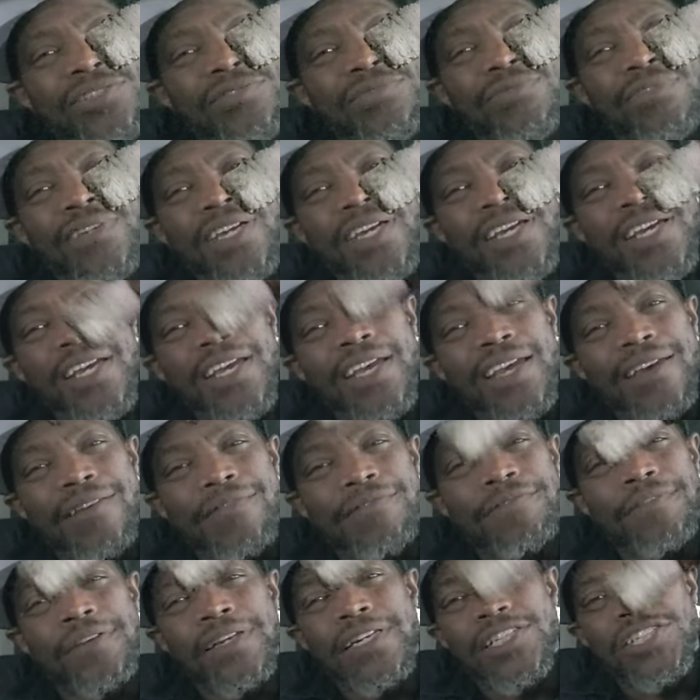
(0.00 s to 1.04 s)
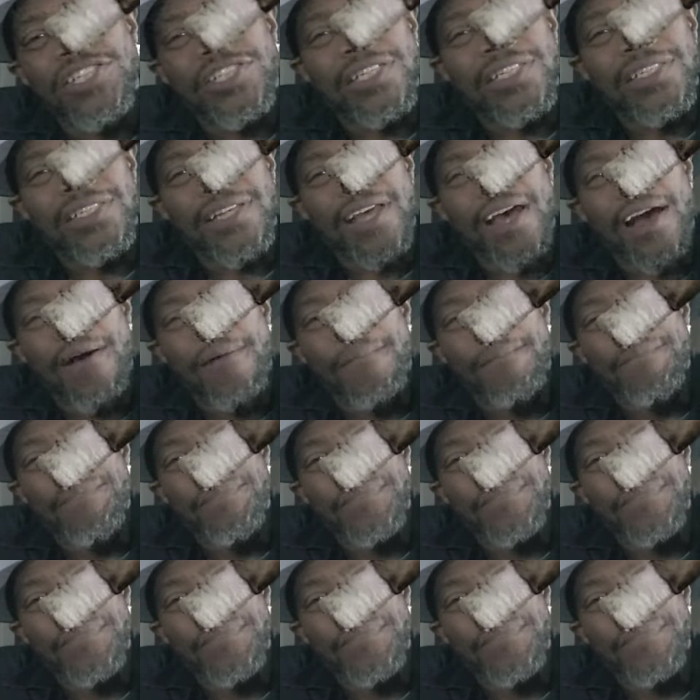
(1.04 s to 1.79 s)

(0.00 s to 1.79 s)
you and finish this out.